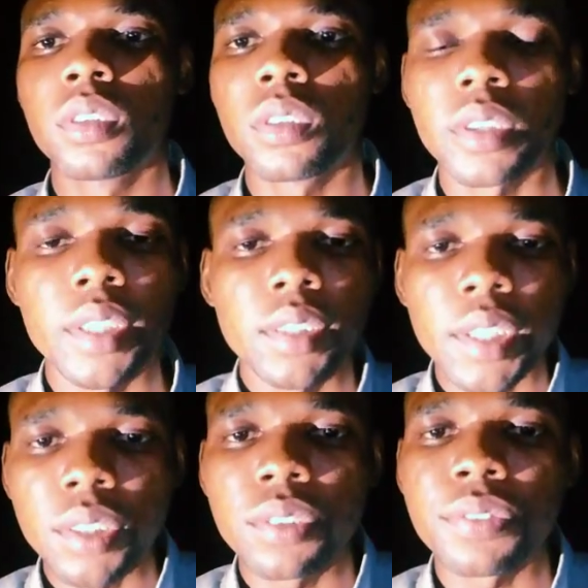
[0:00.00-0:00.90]
Alright,
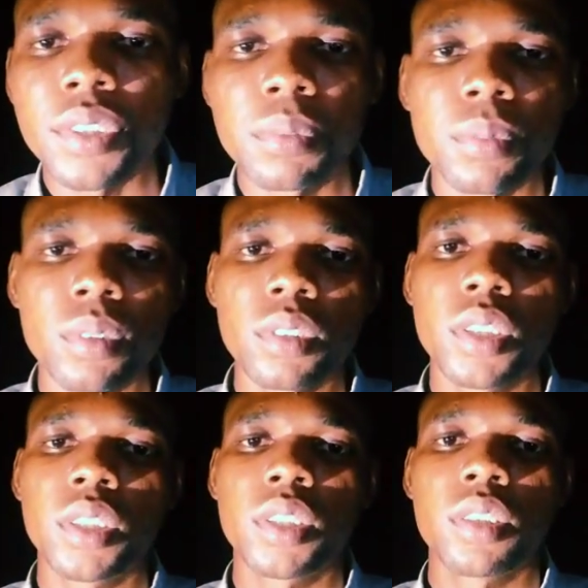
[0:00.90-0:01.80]
thank you very
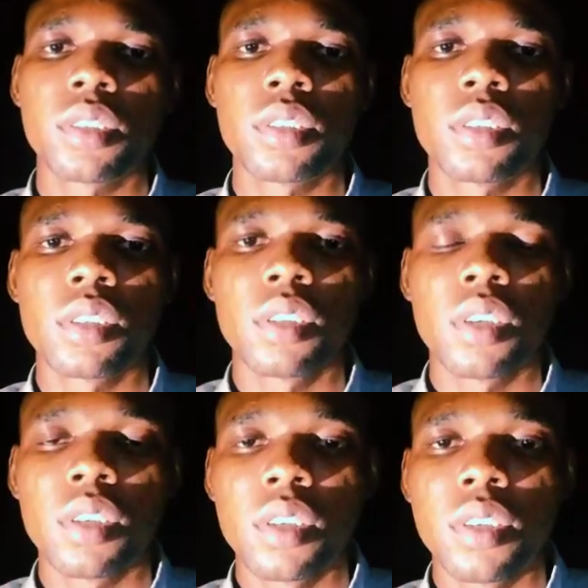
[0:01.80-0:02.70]
much.
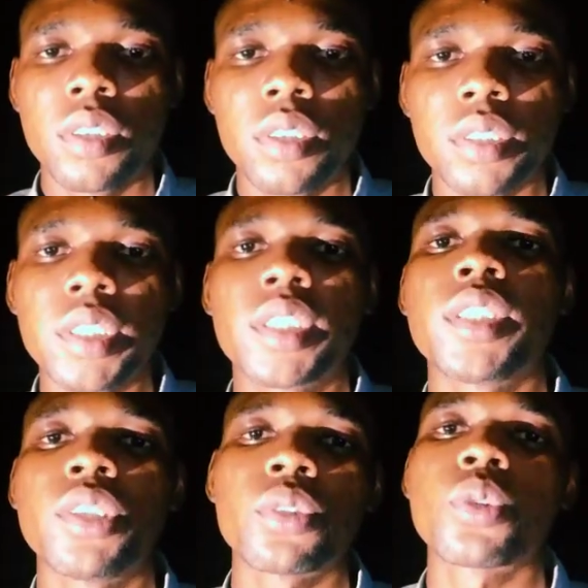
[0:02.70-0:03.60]
This
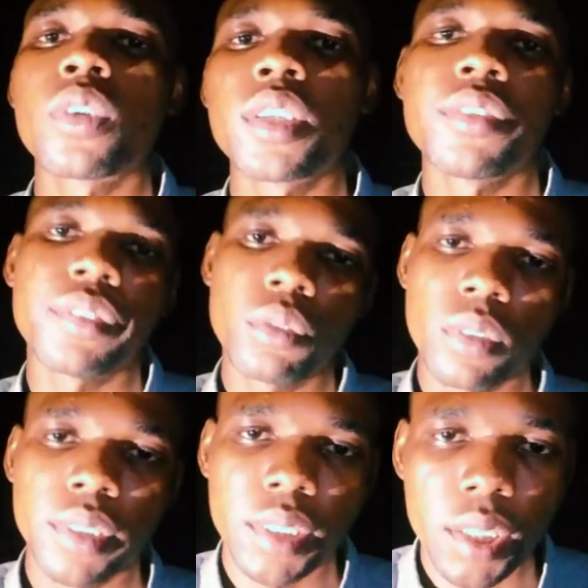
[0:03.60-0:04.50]
is Joshua David
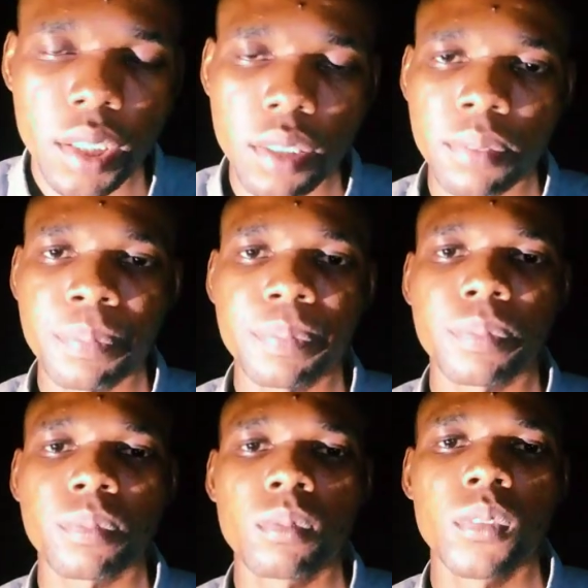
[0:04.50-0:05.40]
once again,
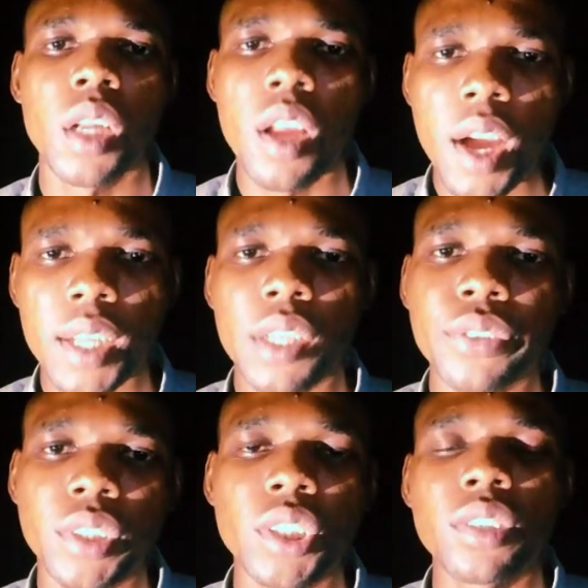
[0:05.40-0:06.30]
and I'll
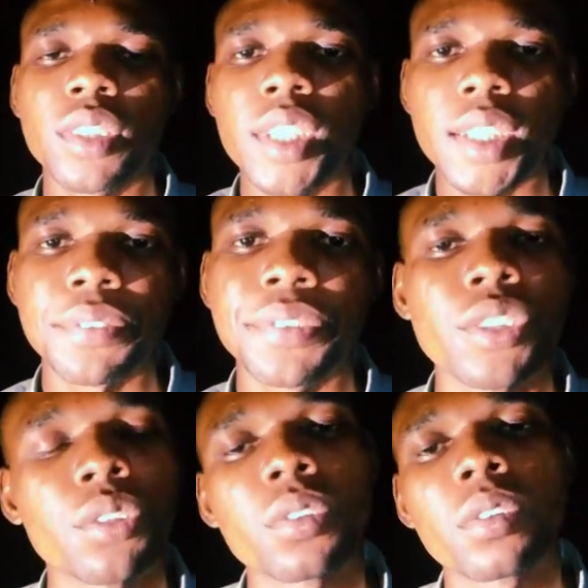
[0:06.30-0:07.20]
see you in the next video.